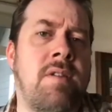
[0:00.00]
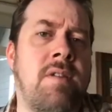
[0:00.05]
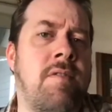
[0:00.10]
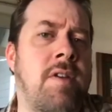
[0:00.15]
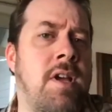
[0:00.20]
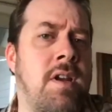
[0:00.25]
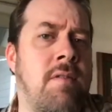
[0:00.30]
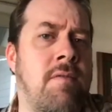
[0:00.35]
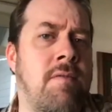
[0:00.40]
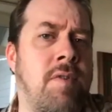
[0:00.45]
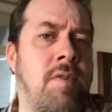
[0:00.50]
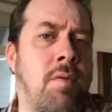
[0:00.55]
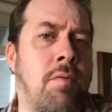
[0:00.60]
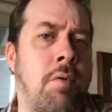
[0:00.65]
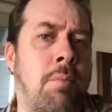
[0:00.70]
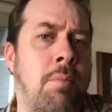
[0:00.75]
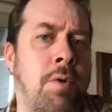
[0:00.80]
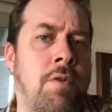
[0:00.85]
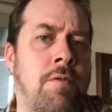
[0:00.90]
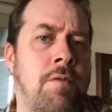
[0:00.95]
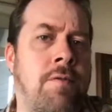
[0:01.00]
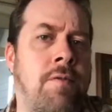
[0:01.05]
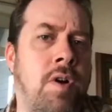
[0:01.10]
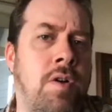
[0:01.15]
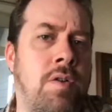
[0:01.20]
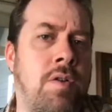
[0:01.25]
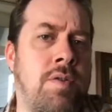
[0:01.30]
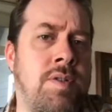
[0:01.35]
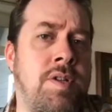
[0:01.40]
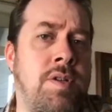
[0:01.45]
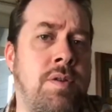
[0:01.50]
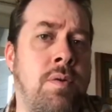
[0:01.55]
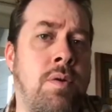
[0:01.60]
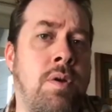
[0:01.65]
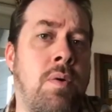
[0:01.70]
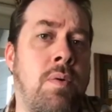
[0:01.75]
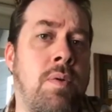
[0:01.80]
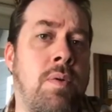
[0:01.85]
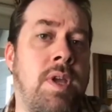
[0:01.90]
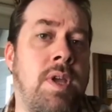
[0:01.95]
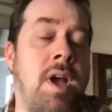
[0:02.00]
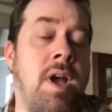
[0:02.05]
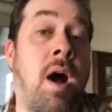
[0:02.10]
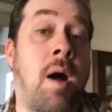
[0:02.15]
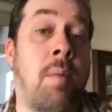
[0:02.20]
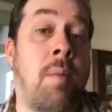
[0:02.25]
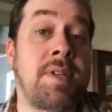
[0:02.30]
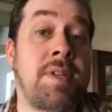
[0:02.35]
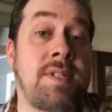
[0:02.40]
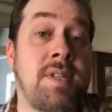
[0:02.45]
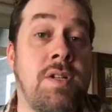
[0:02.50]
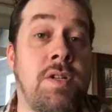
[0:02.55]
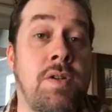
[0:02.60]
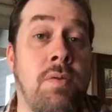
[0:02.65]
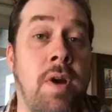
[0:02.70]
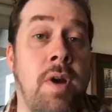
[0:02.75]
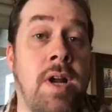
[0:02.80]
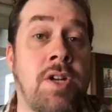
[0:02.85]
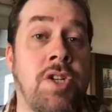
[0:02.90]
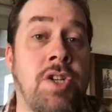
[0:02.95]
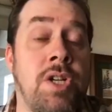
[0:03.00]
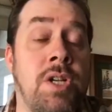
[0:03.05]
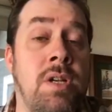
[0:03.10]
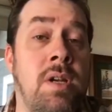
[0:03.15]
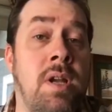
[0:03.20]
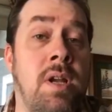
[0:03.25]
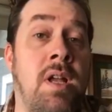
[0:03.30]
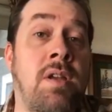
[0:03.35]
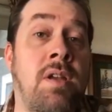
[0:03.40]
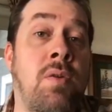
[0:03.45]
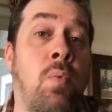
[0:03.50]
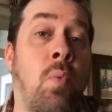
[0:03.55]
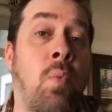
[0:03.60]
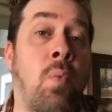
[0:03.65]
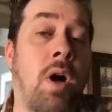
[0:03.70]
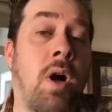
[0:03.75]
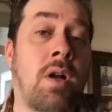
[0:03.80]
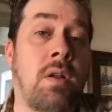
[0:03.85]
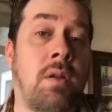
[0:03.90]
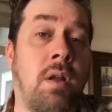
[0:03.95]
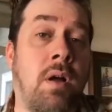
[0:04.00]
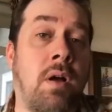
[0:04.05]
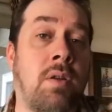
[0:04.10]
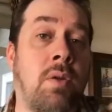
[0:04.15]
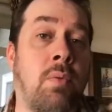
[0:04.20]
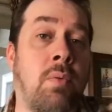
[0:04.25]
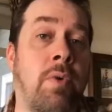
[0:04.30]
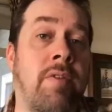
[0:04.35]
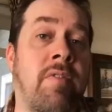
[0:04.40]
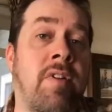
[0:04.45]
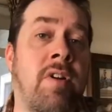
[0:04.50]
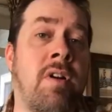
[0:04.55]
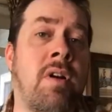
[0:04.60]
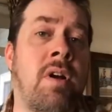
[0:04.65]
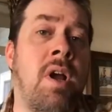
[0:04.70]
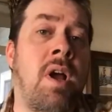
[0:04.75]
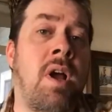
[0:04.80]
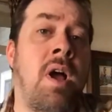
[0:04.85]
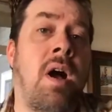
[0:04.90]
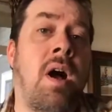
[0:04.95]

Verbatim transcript: of heading for Ramona Falls, you go the opposite direction and you walk along the river.